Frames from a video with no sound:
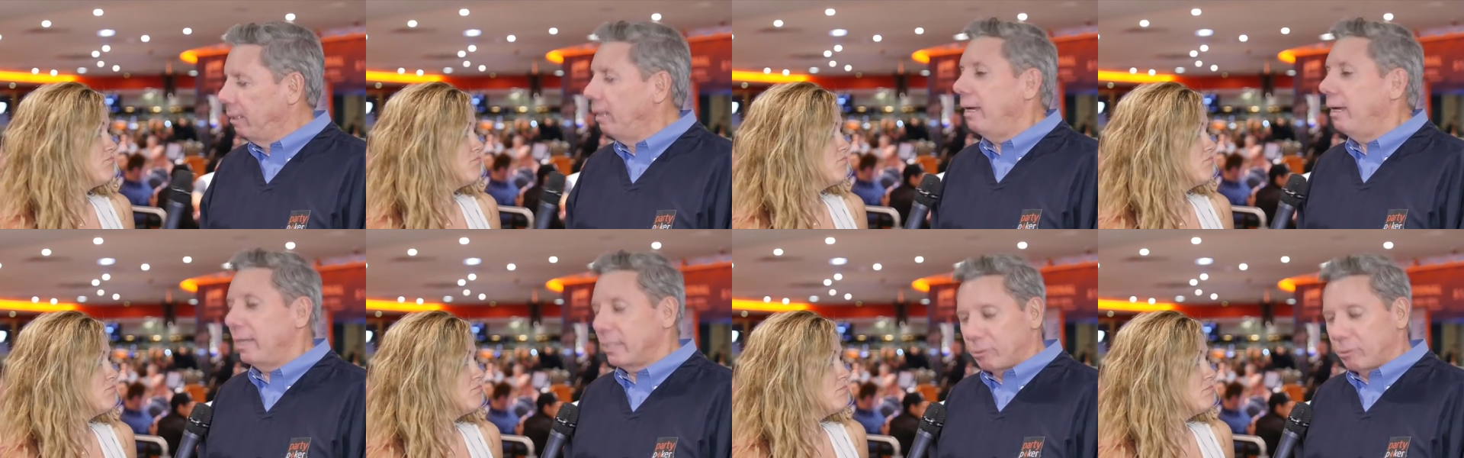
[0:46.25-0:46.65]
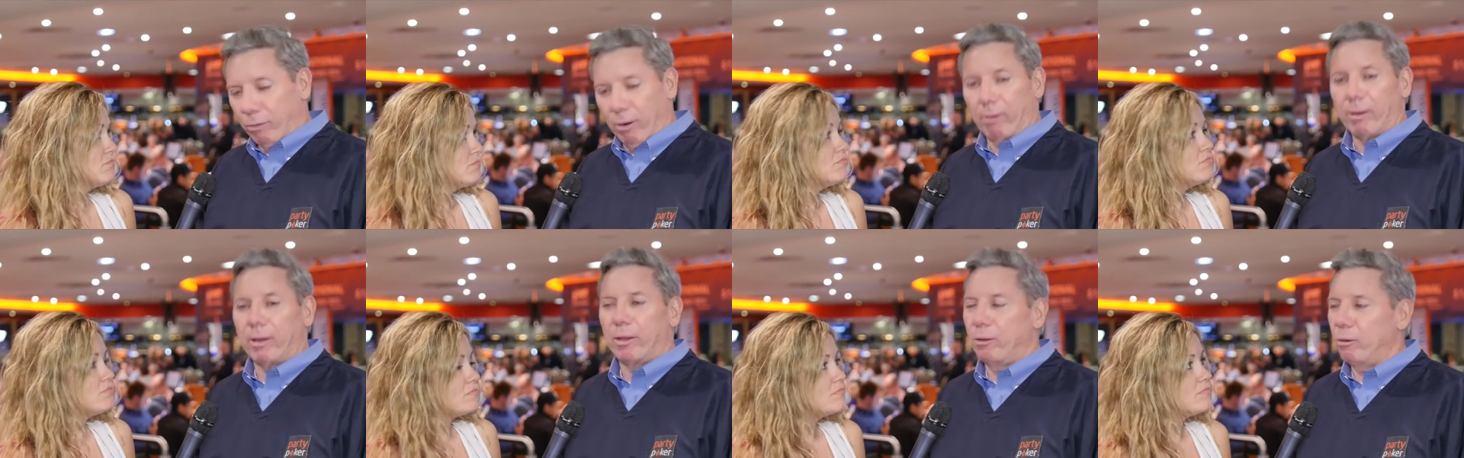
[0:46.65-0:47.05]
Speaker 1: It's
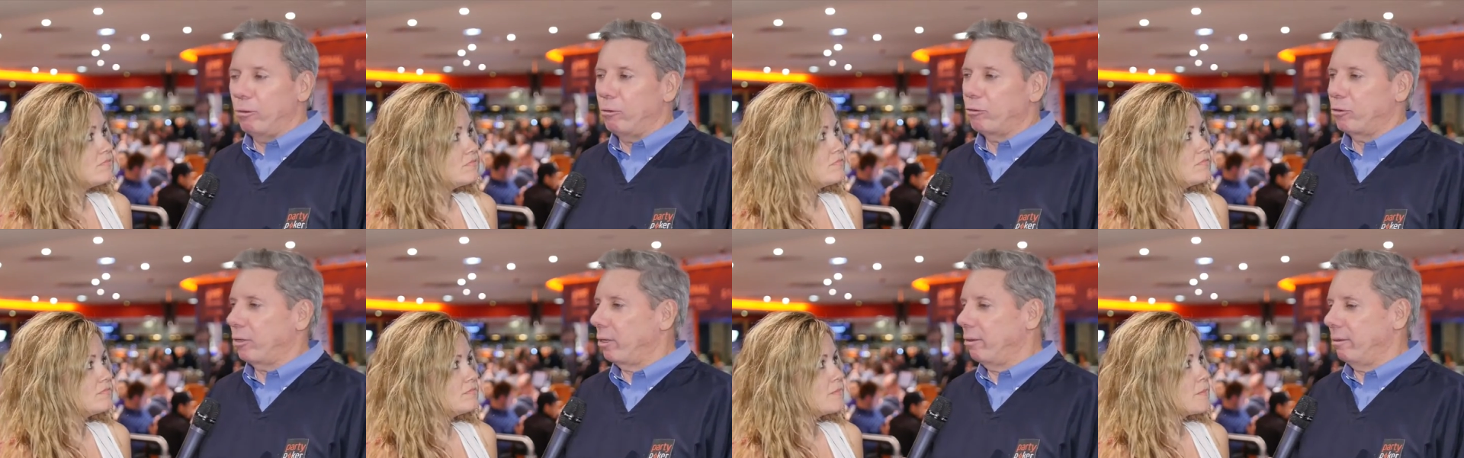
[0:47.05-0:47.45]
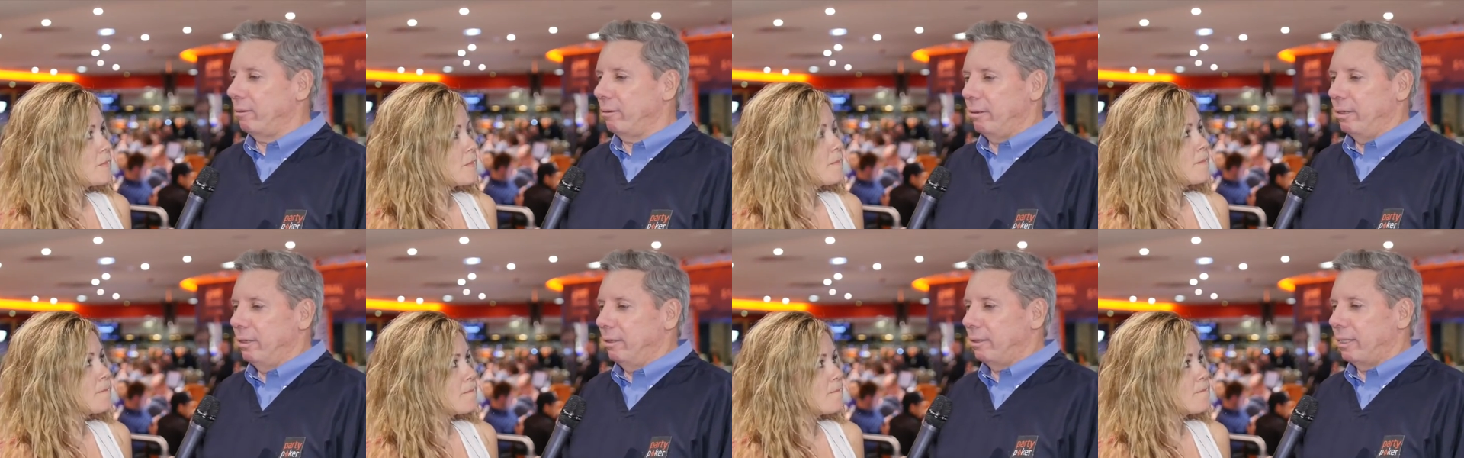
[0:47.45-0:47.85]
very huge, and
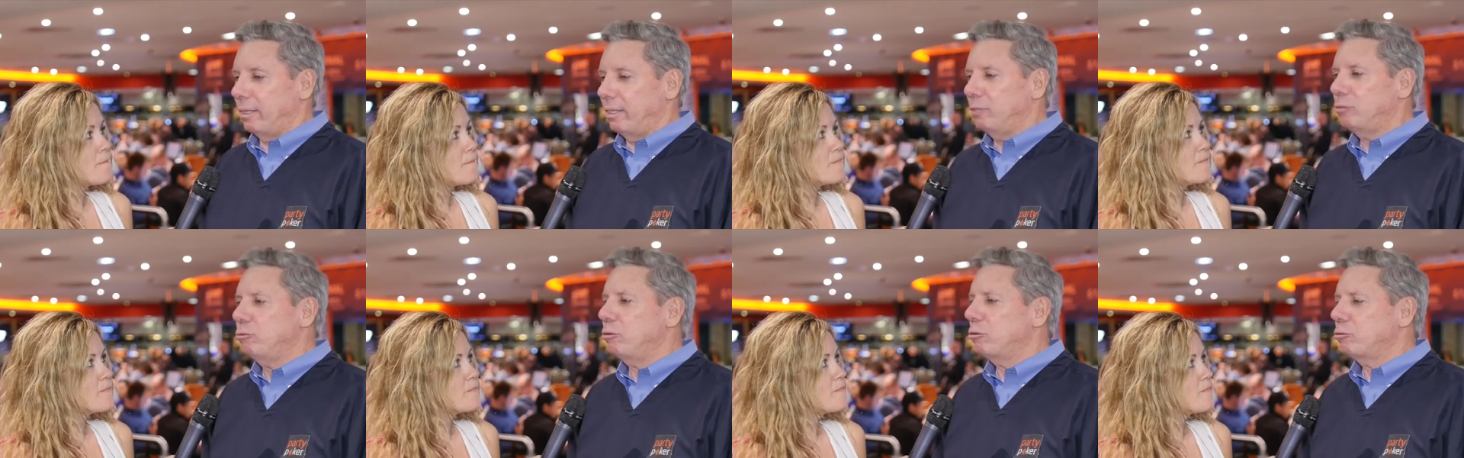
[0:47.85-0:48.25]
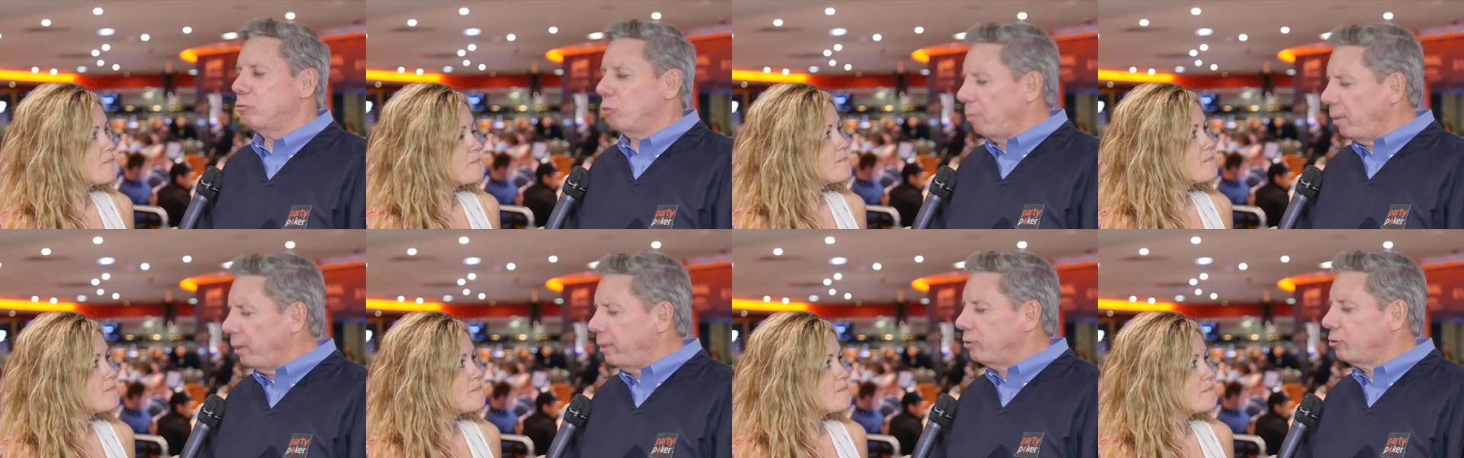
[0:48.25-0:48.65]
they just do a
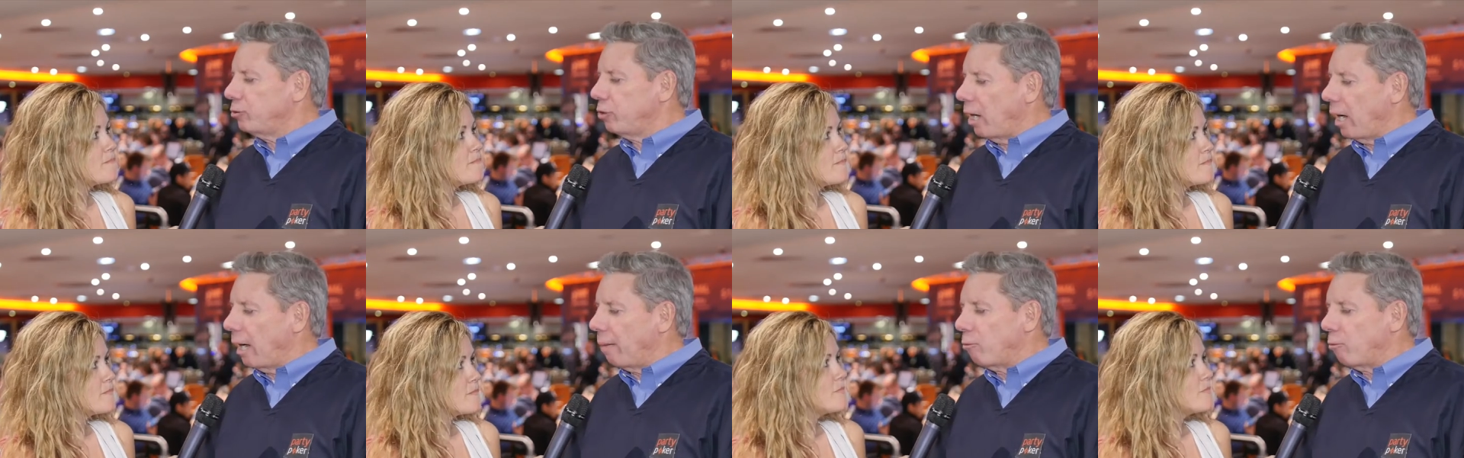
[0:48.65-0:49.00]
tremendous job